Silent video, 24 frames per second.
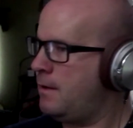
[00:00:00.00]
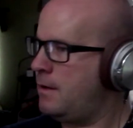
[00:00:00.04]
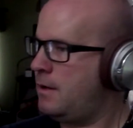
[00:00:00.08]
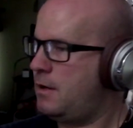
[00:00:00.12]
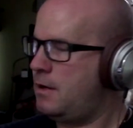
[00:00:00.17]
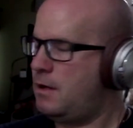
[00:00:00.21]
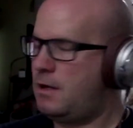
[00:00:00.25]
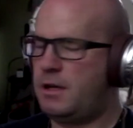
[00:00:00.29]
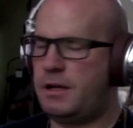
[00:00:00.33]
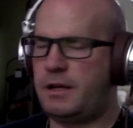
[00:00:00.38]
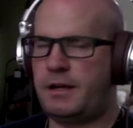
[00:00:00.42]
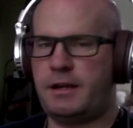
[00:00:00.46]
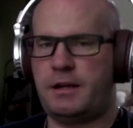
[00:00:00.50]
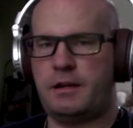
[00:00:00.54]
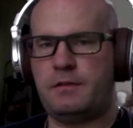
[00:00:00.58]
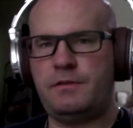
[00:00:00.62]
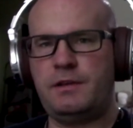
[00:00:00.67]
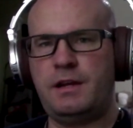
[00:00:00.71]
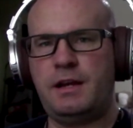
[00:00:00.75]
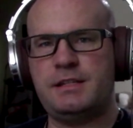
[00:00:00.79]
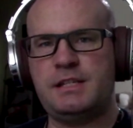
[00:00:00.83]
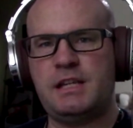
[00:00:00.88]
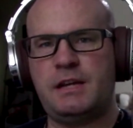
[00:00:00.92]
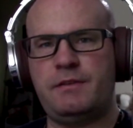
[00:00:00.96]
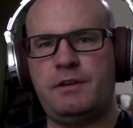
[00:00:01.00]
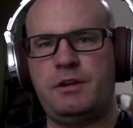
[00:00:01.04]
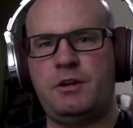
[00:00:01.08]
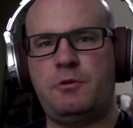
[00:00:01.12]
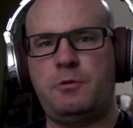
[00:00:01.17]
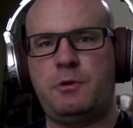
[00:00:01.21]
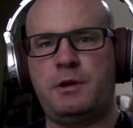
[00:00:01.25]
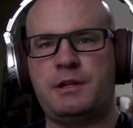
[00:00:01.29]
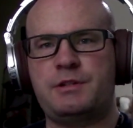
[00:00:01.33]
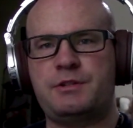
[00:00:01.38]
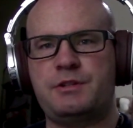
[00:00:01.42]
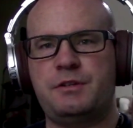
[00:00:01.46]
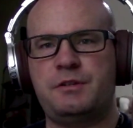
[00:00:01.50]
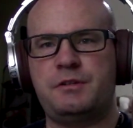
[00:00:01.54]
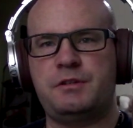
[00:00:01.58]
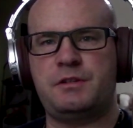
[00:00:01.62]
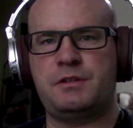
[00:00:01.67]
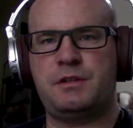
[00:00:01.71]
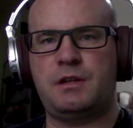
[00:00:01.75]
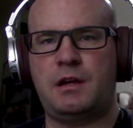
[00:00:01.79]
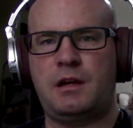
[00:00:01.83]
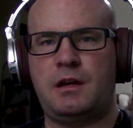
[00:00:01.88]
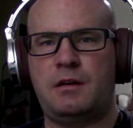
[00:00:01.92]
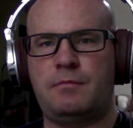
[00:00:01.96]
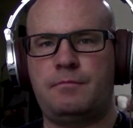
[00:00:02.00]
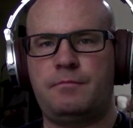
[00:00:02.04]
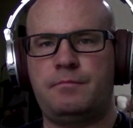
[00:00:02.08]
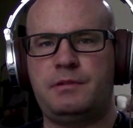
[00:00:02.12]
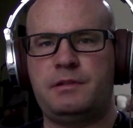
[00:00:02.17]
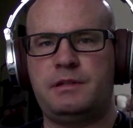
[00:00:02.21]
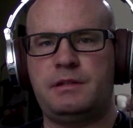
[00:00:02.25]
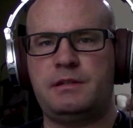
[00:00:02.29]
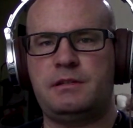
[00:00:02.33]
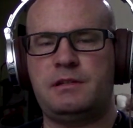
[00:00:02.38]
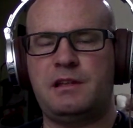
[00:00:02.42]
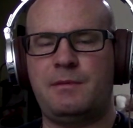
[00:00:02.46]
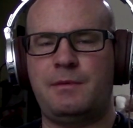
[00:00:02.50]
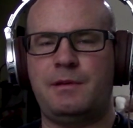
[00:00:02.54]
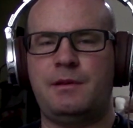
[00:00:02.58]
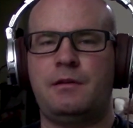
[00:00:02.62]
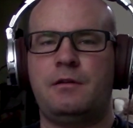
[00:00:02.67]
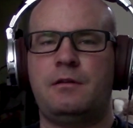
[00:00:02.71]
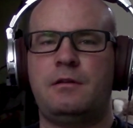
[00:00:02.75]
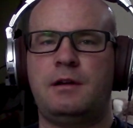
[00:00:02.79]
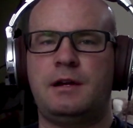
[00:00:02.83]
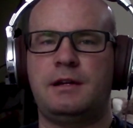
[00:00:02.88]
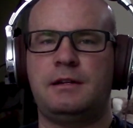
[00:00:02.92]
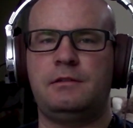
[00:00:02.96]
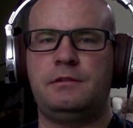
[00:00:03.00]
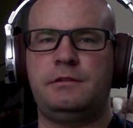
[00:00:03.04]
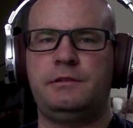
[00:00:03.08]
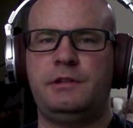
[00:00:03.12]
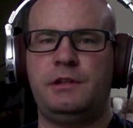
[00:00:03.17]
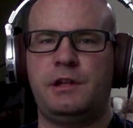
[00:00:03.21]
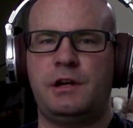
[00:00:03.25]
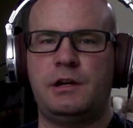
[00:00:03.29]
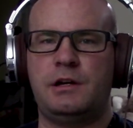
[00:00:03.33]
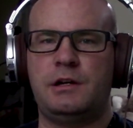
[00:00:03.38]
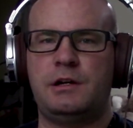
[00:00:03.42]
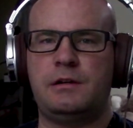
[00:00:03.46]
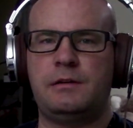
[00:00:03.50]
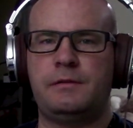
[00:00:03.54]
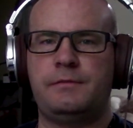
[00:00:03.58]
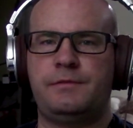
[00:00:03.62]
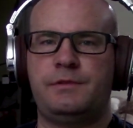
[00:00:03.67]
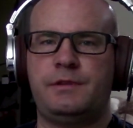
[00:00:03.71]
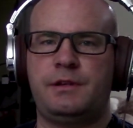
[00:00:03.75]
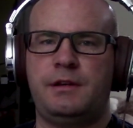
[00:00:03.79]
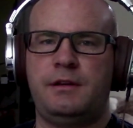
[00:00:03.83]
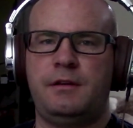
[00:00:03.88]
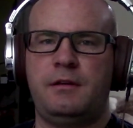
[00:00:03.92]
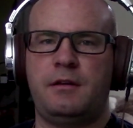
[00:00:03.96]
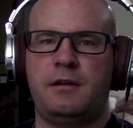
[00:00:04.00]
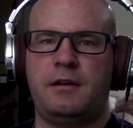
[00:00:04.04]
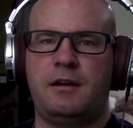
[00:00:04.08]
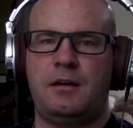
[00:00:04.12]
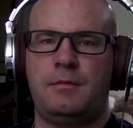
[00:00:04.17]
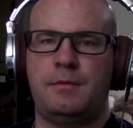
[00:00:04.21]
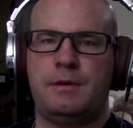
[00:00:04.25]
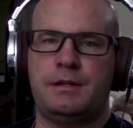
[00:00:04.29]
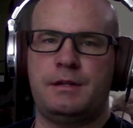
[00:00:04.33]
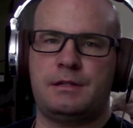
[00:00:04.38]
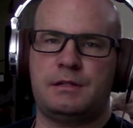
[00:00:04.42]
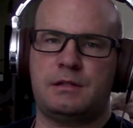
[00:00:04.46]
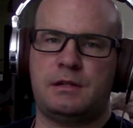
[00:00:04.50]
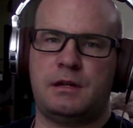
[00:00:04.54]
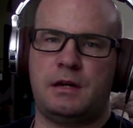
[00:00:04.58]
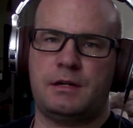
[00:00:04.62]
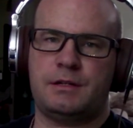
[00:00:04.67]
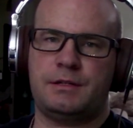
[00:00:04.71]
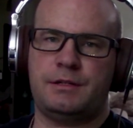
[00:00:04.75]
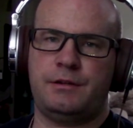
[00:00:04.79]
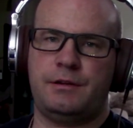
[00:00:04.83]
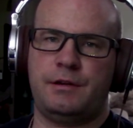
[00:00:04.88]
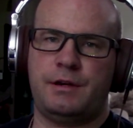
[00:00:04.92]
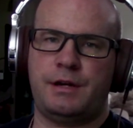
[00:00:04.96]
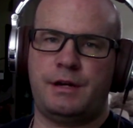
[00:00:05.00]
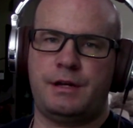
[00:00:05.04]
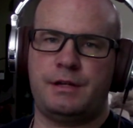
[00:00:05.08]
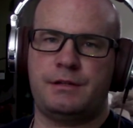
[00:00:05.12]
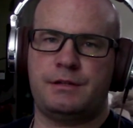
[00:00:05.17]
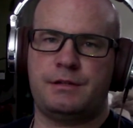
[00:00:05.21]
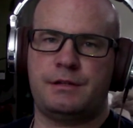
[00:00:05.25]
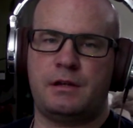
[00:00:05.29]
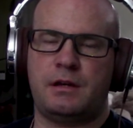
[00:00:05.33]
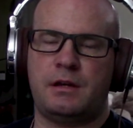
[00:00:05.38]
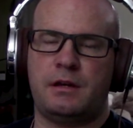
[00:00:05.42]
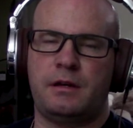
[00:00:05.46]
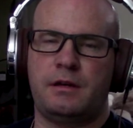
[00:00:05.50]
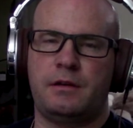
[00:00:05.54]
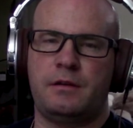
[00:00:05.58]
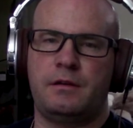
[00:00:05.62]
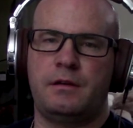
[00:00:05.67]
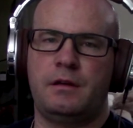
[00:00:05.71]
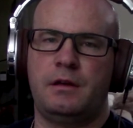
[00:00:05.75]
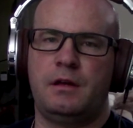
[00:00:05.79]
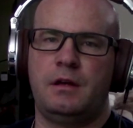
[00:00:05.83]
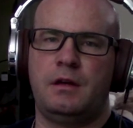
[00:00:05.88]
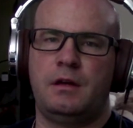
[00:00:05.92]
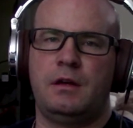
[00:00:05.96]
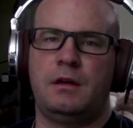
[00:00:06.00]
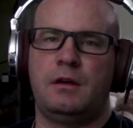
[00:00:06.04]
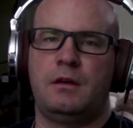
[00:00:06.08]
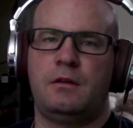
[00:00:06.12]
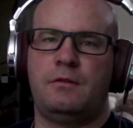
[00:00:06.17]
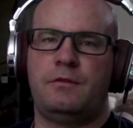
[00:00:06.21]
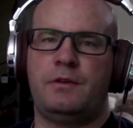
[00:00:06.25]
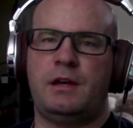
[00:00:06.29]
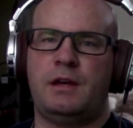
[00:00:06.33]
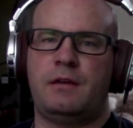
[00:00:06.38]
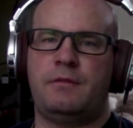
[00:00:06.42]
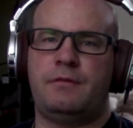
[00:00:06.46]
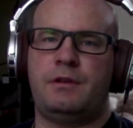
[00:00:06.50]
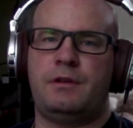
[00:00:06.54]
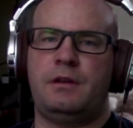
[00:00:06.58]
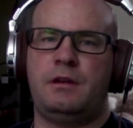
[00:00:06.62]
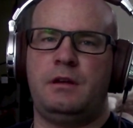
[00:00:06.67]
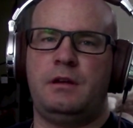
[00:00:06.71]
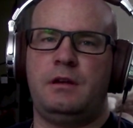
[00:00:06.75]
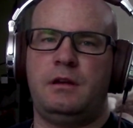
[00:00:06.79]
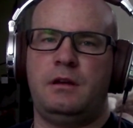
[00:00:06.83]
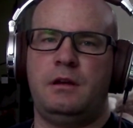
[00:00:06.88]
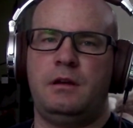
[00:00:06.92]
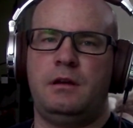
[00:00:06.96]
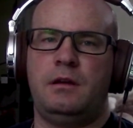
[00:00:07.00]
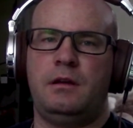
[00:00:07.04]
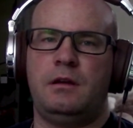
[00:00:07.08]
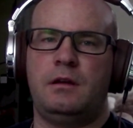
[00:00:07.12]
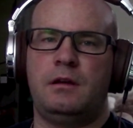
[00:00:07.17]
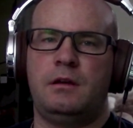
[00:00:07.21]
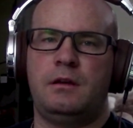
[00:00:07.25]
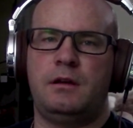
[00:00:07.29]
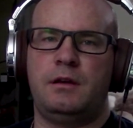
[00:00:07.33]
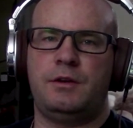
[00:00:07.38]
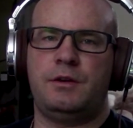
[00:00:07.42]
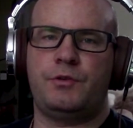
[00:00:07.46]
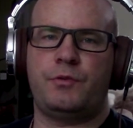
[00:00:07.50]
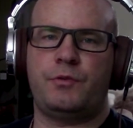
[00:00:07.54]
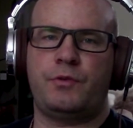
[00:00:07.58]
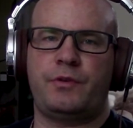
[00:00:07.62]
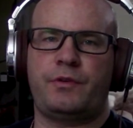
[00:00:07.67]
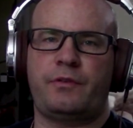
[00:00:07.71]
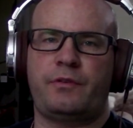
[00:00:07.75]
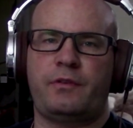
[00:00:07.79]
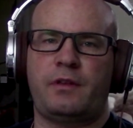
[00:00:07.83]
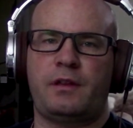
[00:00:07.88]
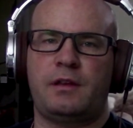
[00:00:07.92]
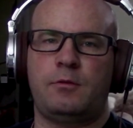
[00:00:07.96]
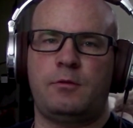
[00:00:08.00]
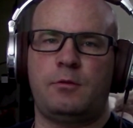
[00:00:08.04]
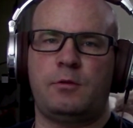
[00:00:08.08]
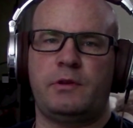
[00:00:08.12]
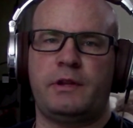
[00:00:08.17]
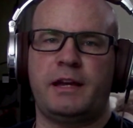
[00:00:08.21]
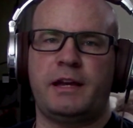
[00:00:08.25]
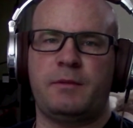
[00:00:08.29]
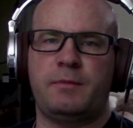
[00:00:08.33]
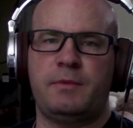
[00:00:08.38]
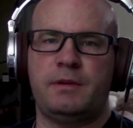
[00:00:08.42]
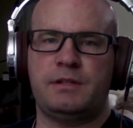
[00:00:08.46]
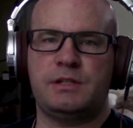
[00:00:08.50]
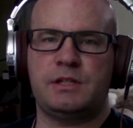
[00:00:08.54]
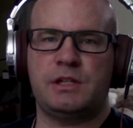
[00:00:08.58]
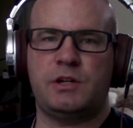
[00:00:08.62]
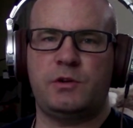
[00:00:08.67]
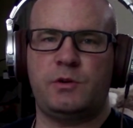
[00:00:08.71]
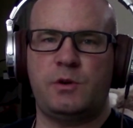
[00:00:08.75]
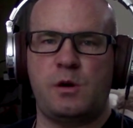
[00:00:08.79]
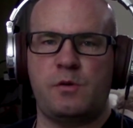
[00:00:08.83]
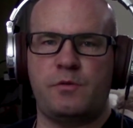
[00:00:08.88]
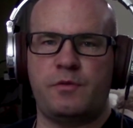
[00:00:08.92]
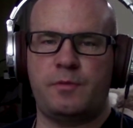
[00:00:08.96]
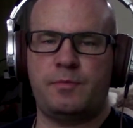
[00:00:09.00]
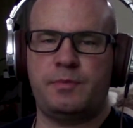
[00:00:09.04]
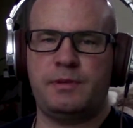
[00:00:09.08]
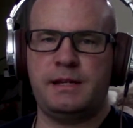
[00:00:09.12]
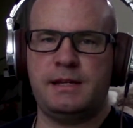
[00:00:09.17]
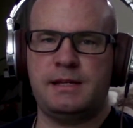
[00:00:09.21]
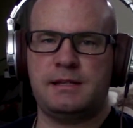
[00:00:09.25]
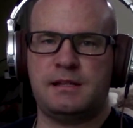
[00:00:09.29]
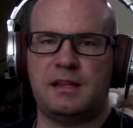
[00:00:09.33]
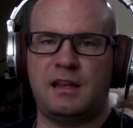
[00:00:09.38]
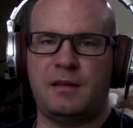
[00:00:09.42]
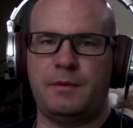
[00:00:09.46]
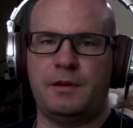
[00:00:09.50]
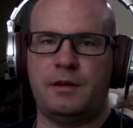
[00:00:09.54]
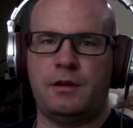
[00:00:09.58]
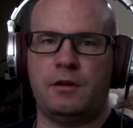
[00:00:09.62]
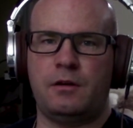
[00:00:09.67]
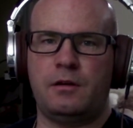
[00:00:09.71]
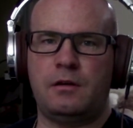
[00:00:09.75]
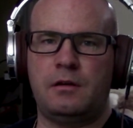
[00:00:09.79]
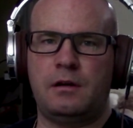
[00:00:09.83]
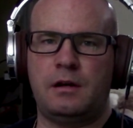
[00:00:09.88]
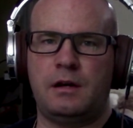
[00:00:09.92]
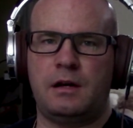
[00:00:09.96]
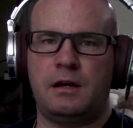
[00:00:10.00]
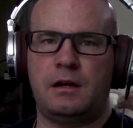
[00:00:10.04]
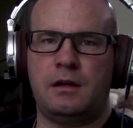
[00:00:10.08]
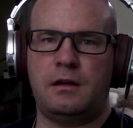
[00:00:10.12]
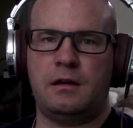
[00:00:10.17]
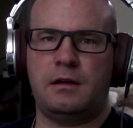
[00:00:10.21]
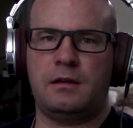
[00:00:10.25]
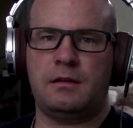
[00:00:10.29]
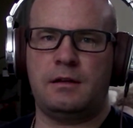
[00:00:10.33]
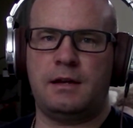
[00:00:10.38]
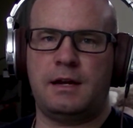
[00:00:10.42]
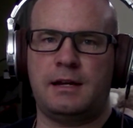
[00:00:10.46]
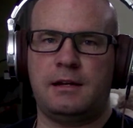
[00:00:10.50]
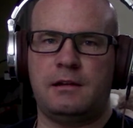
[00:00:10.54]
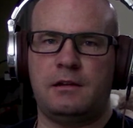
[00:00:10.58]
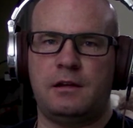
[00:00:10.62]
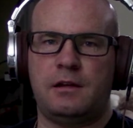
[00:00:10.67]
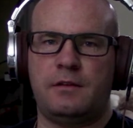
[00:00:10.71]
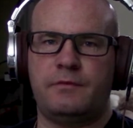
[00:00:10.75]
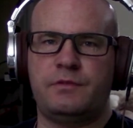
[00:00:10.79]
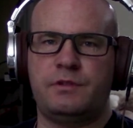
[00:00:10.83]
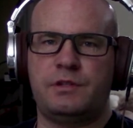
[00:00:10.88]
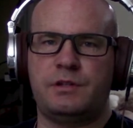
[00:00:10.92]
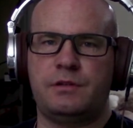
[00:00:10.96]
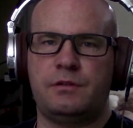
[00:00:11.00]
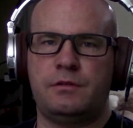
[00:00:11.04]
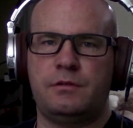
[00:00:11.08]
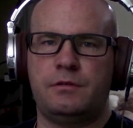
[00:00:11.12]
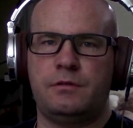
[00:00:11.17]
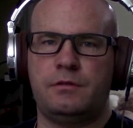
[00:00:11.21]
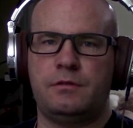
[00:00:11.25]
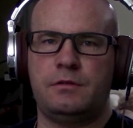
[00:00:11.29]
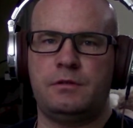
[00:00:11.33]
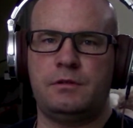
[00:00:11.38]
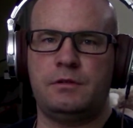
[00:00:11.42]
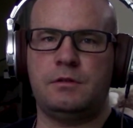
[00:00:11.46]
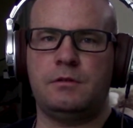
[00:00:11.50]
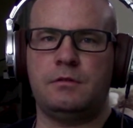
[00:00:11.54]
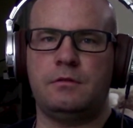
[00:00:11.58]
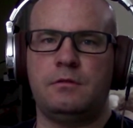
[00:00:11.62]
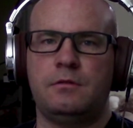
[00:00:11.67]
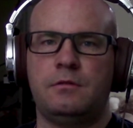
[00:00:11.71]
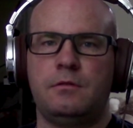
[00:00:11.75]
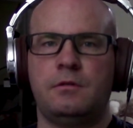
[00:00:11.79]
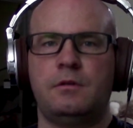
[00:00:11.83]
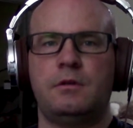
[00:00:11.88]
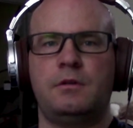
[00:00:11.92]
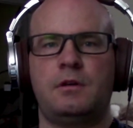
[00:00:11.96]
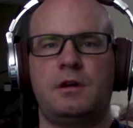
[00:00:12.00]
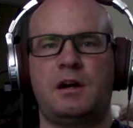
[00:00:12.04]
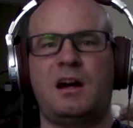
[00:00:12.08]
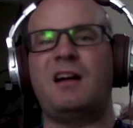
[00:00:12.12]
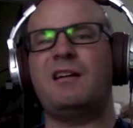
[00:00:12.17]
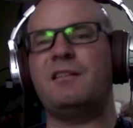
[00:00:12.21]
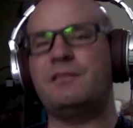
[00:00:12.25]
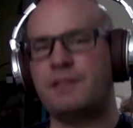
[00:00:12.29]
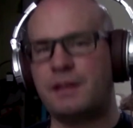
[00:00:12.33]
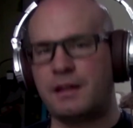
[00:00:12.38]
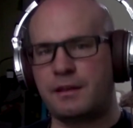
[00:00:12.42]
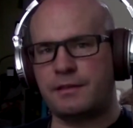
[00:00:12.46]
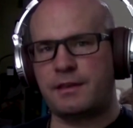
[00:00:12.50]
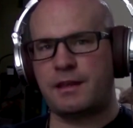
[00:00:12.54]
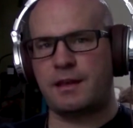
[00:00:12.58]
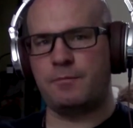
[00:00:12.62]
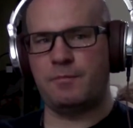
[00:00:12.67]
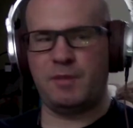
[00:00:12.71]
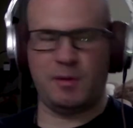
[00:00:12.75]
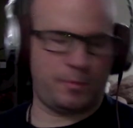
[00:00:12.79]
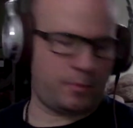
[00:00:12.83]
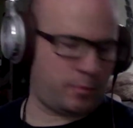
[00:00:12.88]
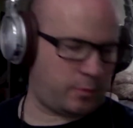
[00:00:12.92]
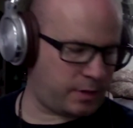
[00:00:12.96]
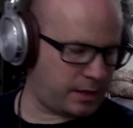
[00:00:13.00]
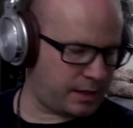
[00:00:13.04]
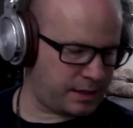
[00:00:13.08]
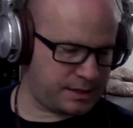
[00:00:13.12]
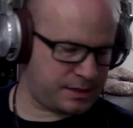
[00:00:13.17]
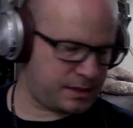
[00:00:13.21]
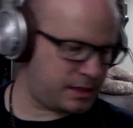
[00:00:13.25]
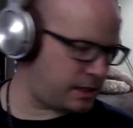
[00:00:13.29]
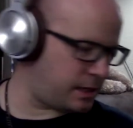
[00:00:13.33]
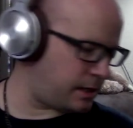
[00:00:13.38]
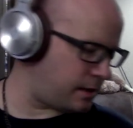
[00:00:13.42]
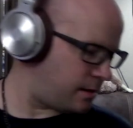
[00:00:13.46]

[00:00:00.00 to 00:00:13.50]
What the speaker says: Again, if you guys have any questions, please let me know. I'd love to hear comments, talk to you guys. If you have any interests that you'd like me to go over, please let me know. I'd love to do content that people want to see.